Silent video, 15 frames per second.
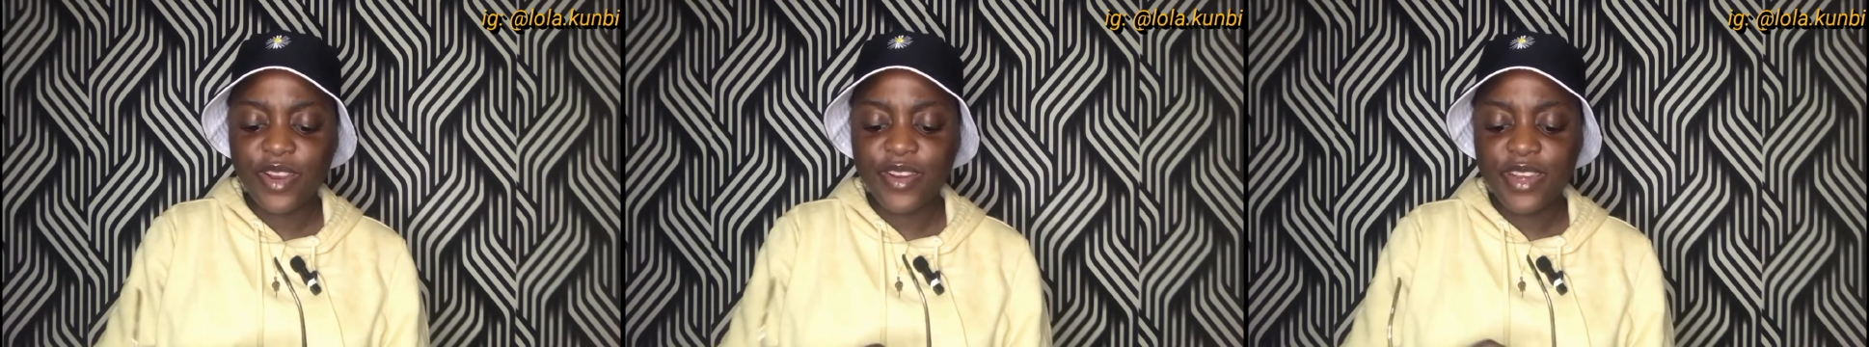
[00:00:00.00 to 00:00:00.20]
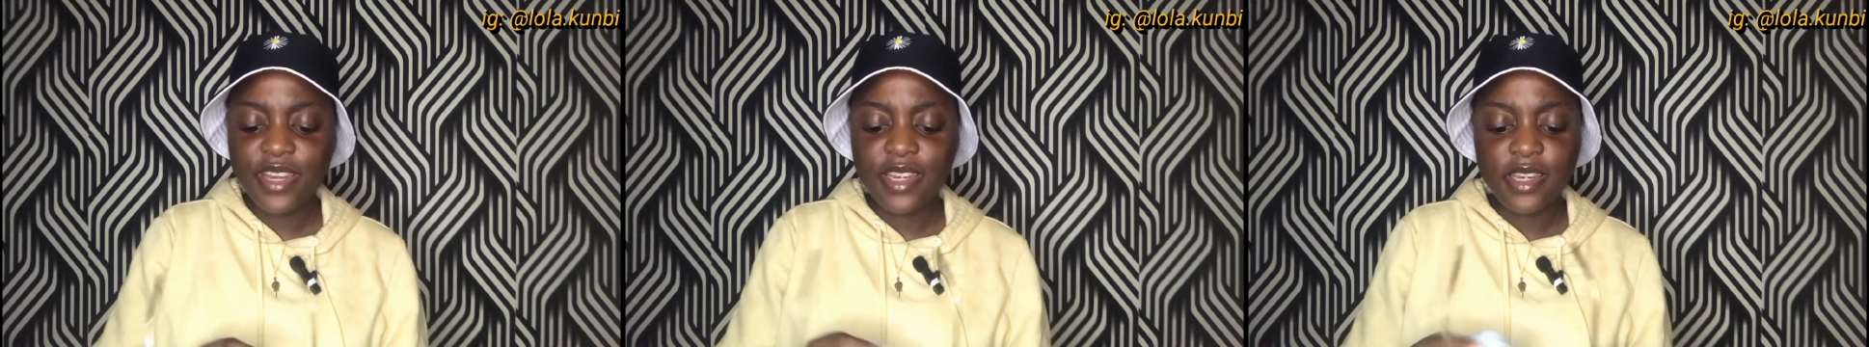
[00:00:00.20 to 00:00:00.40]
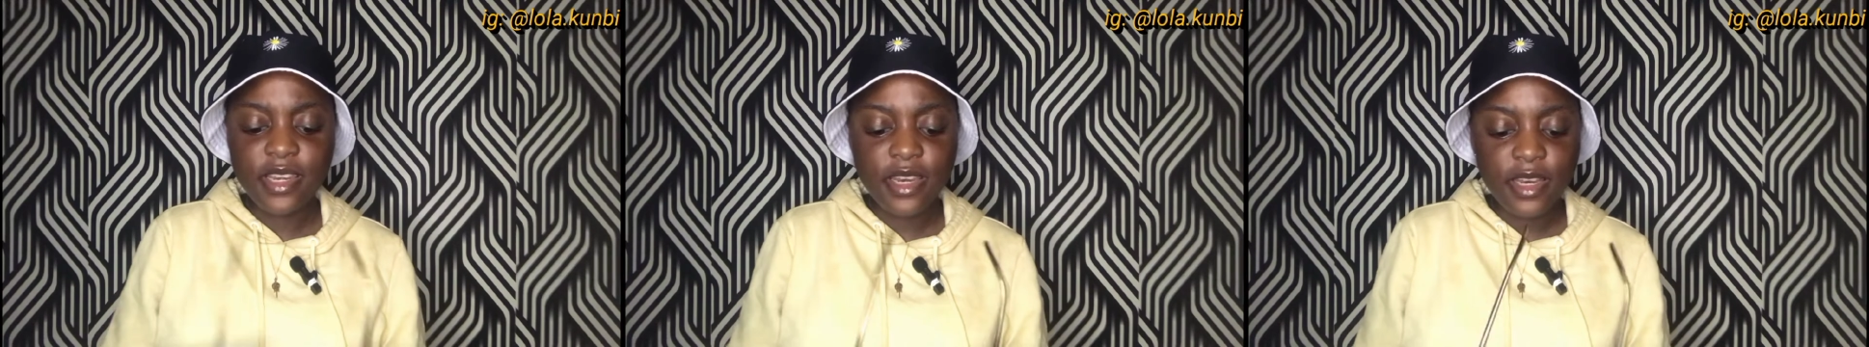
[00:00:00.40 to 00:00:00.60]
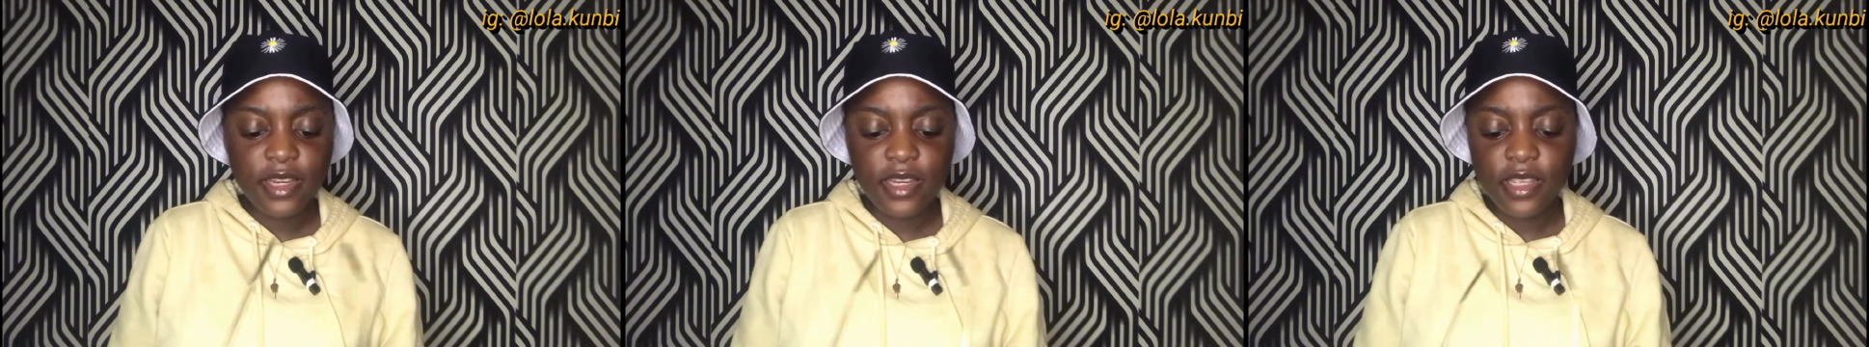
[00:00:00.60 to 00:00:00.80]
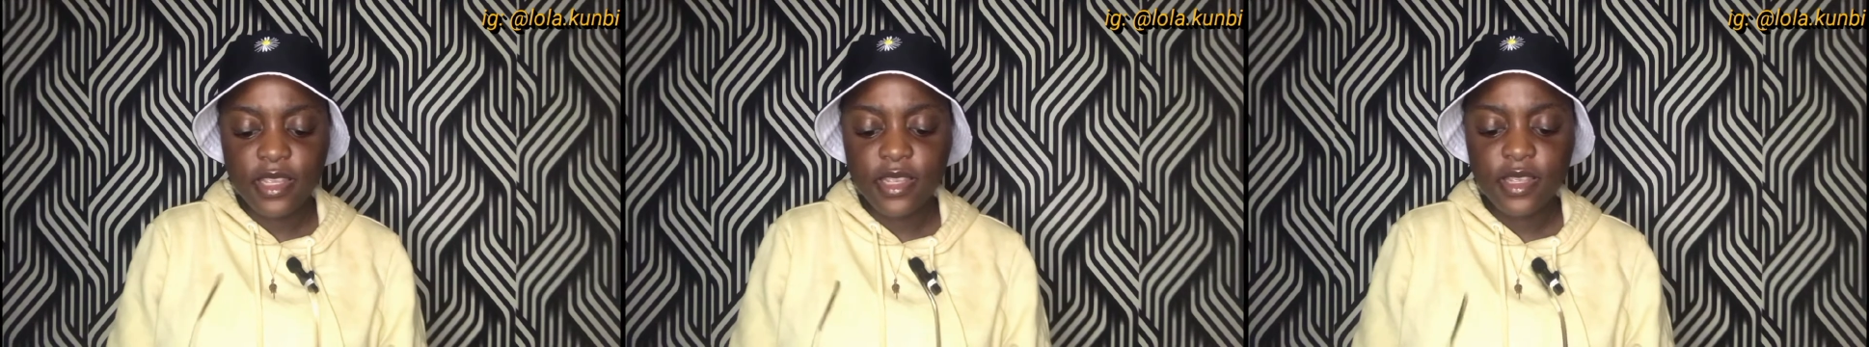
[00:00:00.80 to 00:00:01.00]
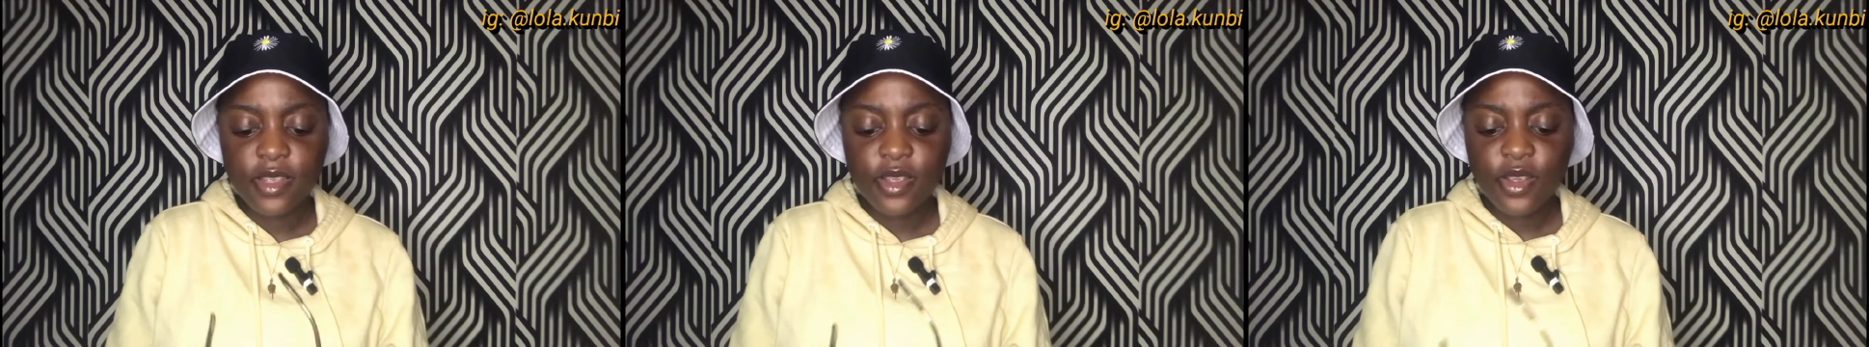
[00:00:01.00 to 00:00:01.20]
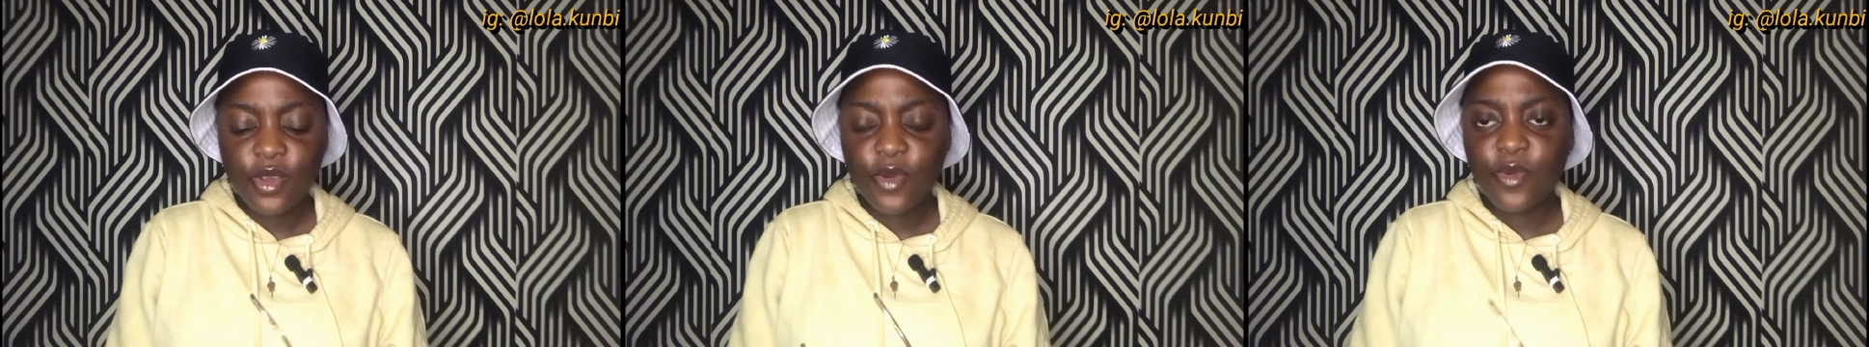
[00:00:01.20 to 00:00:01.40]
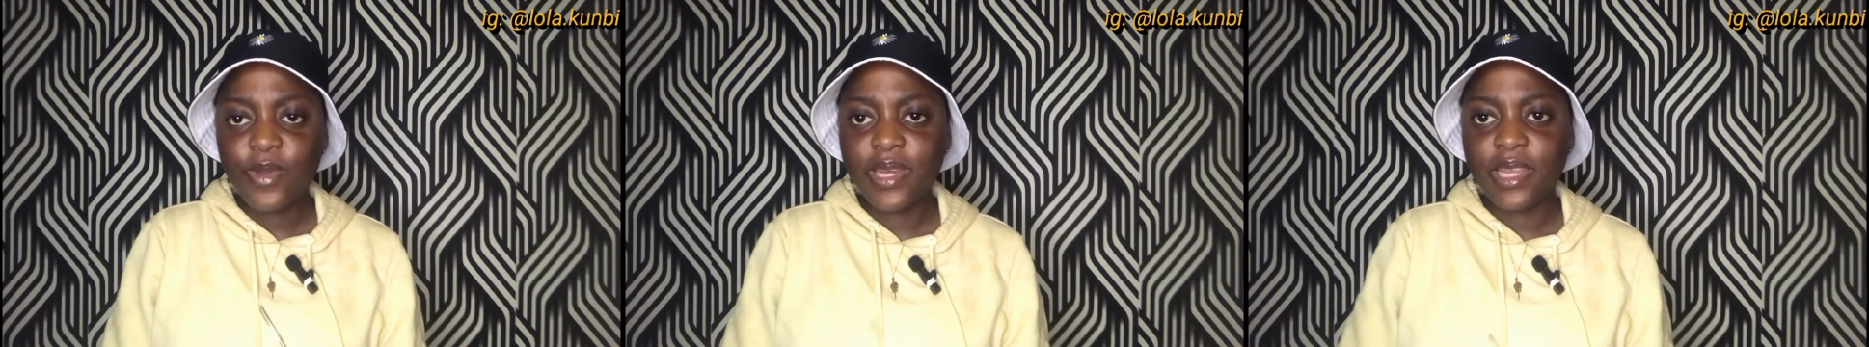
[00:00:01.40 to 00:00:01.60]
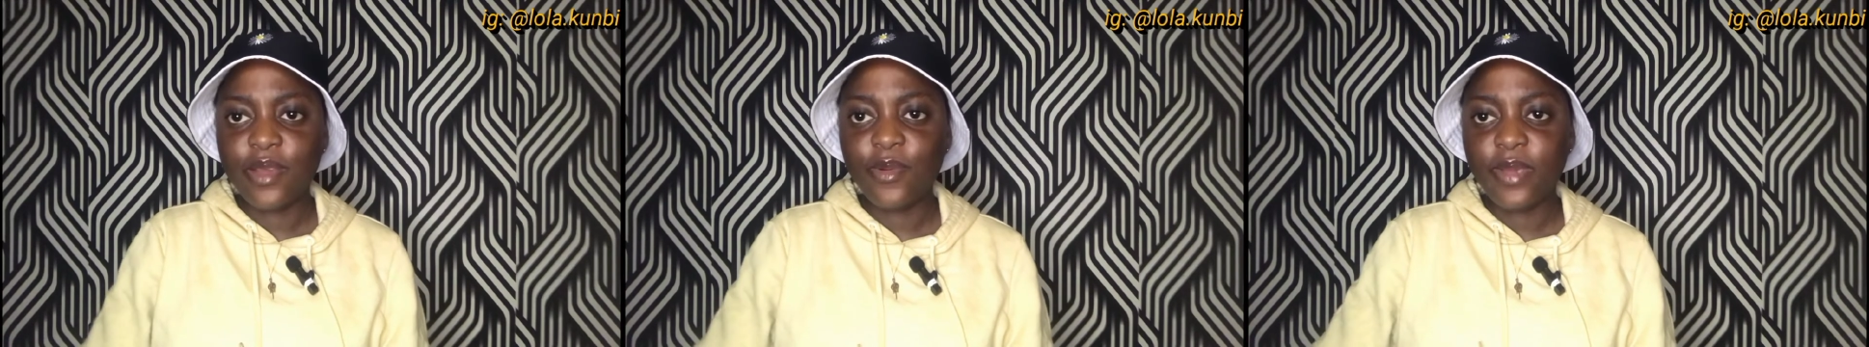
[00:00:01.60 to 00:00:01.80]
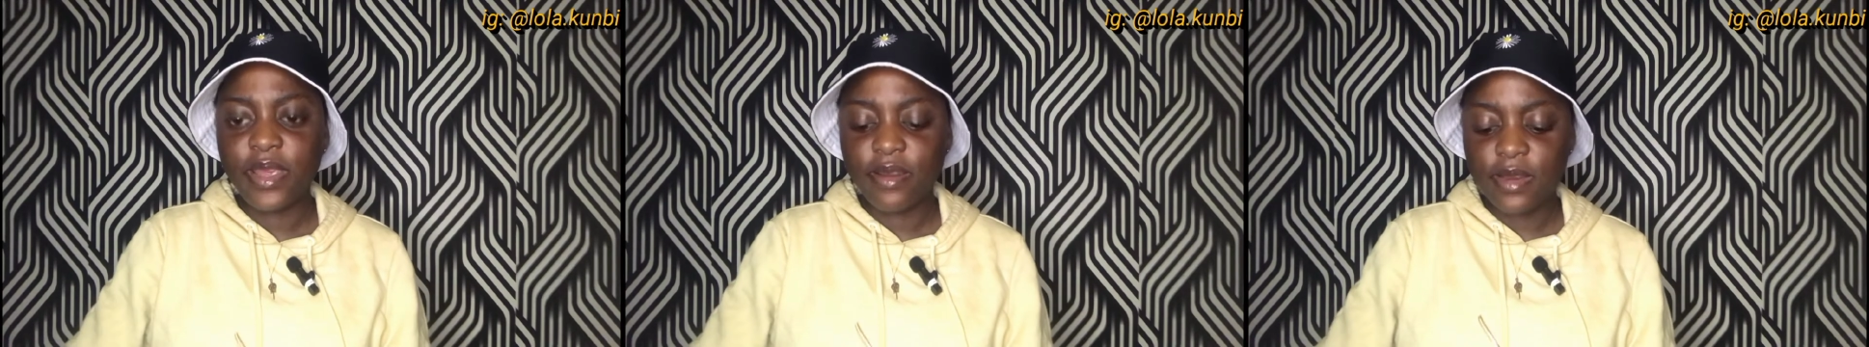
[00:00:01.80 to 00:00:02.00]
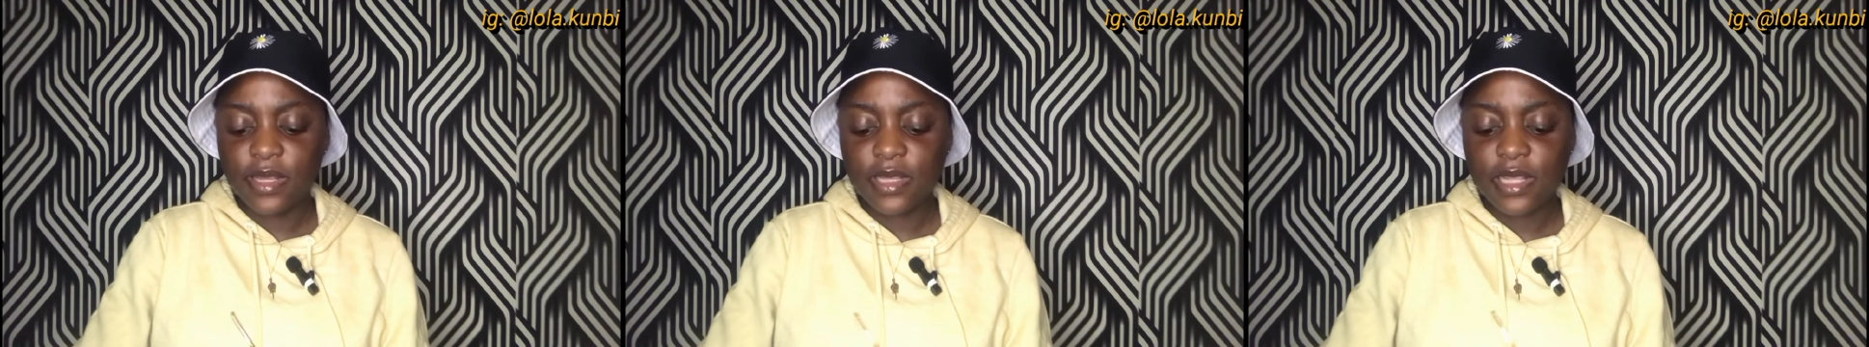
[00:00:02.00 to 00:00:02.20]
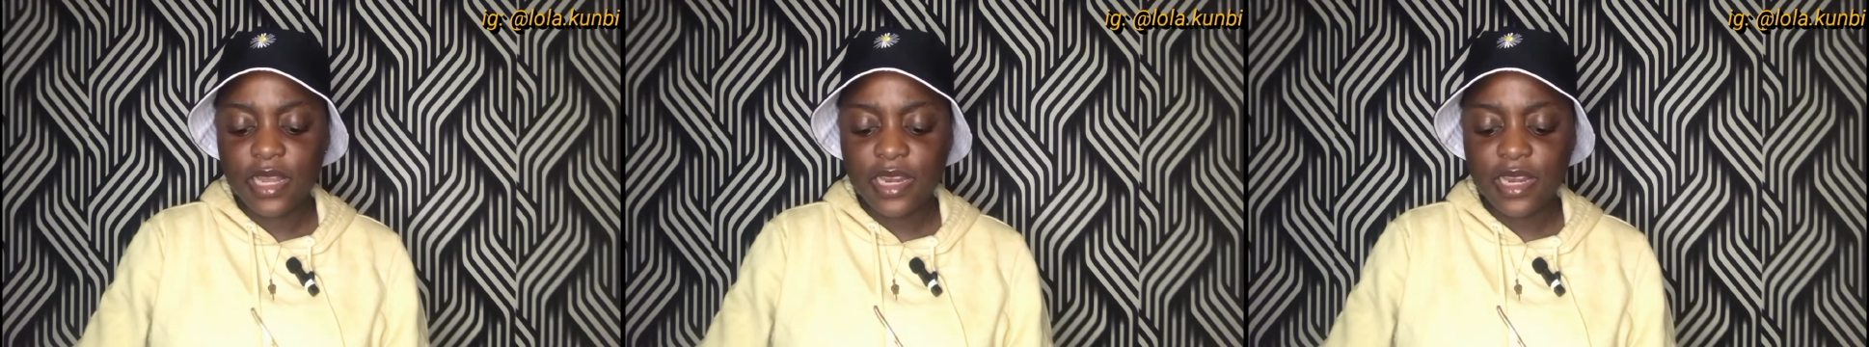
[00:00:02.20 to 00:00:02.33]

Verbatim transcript: very nerdy when I wear it.